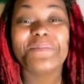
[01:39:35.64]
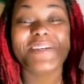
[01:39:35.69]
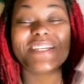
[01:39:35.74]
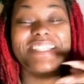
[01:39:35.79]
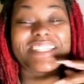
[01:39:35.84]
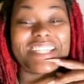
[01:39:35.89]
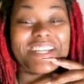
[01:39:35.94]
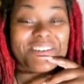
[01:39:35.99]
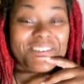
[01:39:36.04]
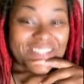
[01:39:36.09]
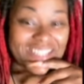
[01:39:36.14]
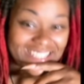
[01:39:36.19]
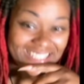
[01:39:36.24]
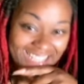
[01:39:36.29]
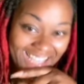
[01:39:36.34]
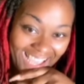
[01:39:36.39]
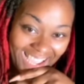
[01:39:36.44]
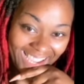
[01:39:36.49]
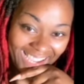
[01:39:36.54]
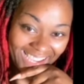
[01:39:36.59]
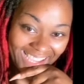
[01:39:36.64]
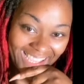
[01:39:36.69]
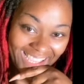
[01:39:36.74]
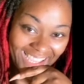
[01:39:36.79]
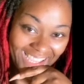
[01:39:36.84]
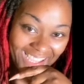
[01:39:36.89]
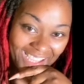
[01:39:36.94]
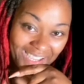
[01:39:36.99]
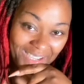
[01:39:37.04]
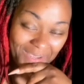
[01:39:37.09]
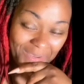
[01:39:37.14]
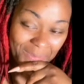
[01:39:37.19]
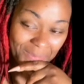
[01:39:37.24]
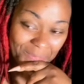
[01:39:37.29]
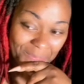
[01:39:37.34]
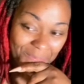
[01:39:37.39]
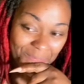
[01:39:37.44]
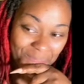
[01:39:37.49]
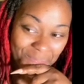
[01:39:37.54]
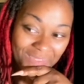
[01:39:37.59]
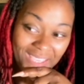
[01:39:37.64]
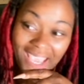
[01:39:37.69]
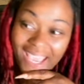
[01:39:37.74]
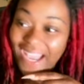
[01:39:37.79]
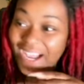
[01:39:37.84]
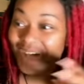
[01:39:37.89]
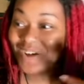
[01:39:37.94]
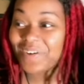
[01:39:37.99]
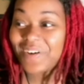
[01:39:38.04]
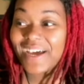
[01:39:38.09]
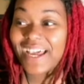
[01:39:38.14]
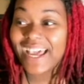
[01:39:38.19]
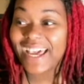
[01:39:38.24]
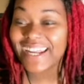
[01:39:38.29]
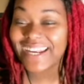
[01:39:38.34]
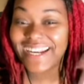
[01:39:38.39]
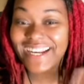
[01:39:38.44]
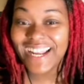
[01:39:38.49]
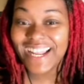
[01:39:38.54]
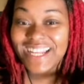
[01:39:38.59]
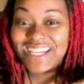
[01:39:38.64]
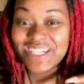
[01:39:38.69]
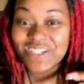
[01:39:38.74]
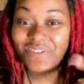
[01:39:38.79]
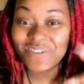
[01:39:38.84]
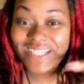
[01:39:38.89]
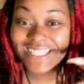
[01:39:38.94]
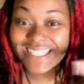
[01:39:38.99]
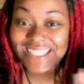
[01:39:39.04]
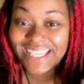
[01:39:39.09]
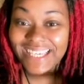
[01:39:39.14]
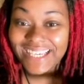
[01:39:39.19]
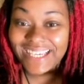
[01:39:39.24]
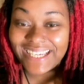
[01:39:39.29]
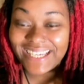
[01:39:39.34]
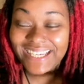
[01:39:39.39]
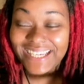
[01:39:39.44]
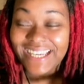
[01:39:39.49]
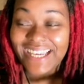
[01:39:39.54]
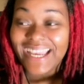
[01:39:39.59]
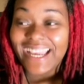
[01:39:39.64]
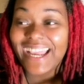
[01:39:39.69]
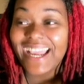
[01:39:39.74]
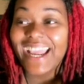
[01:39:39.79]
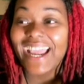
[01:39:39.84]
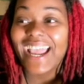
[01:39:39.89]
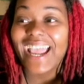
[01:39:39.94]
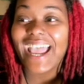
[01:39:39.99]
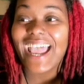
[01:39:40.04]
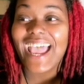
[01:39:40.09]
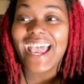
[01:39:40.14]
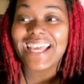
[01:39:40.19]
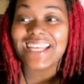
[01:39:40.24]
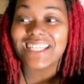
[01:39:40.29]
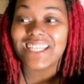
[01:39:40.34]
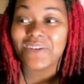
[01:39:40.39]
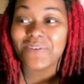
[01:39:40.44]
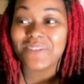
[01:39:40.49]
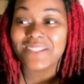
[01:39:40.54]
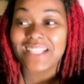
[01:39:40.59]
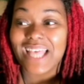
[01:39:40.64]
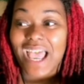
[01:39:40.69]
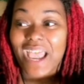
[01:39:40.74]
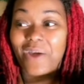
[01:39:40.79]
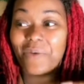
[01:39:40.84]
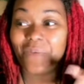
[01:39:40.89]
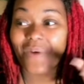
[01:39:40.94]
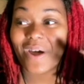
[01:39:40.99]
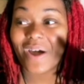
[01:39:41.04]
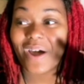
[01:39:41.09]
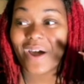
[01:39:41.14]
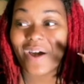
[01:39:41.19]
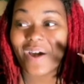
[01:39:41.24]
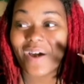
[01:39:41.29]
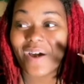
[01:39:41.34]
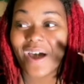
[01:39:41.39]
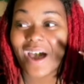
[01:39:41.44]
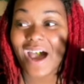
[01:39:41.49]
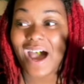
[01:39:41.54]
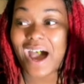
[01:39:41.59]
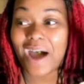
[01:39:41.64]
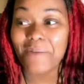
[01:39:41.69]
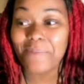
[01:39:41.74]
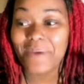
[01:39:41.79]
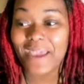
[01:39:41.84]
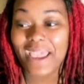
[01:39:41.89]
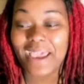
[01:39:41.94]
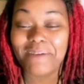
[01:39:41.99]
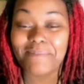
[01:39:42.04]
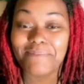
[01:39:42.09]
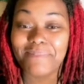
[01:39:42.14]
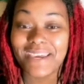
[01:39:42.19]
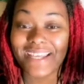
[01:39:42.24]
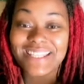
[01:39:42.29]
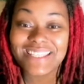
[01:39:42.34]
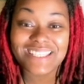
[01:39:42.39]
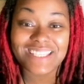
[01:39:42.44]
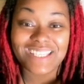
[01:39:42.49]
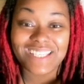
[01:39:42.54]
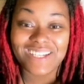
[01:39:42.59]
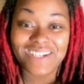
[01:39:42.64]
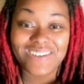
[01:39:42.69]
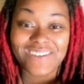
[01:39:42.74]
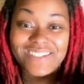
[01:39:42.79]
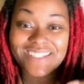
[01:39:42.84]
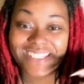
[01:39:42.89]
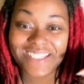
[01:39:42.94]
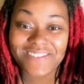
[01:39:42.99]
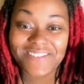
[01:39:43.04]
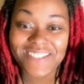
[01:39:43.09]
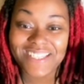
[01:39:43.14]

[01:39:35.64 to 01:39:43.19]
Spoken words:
But she was like, yeah, go ahead and do a tea. And she was like, well, I'm going to admit to you.